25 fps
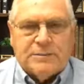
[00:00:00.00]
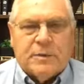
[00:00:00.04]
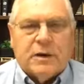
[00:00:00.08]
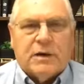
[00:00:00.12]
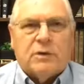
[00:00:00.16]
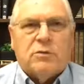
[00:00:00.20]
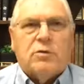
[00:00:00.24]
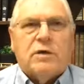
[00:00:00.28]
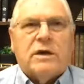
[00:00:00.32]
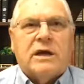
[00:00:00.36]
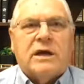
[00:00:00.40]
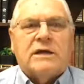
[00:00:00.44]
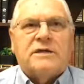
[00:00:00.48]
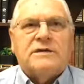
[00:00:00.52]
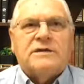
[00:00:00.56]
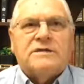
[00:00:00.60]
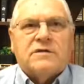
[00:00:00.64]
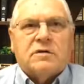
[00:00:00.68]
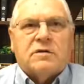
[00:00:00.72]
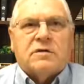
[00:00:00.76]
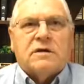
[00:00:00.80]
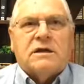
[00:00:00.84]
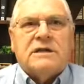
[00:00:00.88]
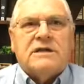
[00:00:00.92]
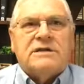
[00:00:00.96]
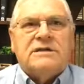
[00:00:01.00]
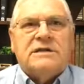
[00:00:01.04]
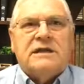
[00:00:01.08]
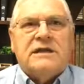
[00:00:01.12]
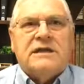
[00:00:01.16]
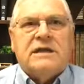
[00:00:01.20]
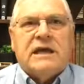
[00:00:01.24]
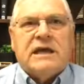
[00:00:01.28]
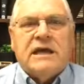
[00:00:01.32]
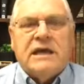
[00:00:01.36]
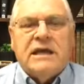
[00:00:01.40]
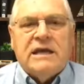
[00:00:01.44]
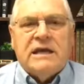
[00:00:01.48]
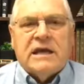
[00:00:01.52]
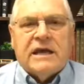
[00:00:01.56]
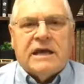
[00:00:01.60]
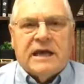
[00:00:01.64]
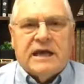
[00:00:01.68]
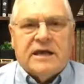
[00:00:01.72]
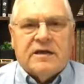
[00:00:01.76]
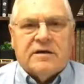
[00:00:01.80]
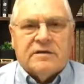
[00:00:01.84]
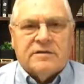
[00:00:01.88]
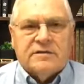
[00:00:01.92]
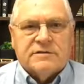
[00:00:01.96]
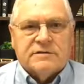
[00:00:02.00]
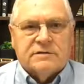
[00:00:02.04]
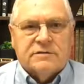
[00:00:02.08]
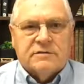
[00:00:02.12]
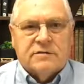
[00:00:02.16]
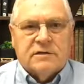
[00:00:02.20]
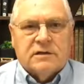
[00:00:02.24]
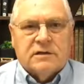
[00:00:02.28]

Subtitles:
but we can certainly see the indicators